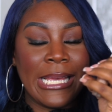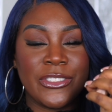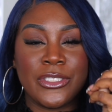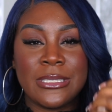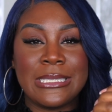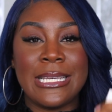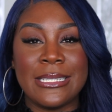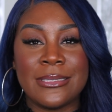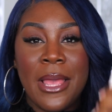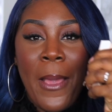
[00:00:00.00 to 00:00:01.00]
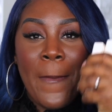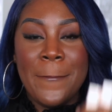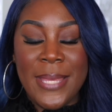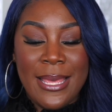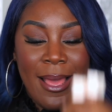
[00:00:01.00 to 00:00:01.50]
it just gives
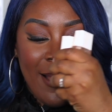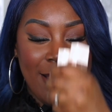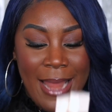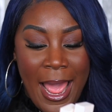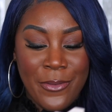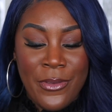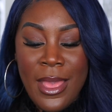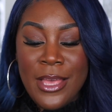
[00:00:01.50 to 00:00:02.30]
me life.